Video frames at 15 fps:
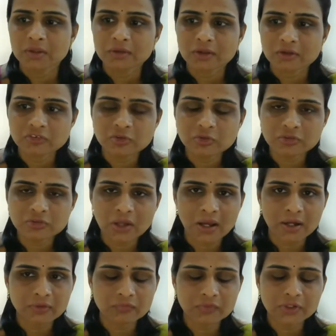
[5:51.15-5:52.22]
Just to
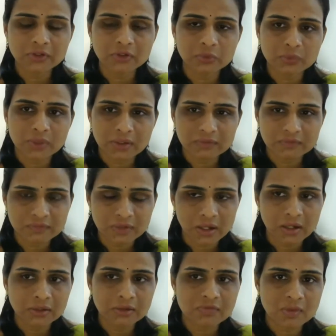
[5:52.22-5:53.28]
start with, you can
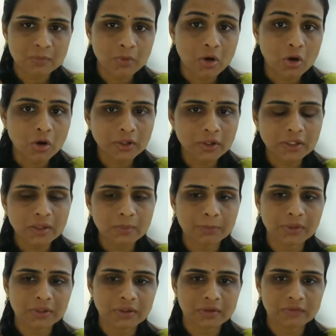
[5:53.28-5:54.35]
start some oil
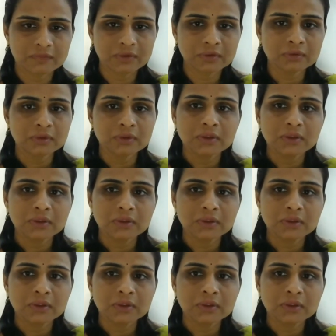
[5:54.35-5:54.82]
application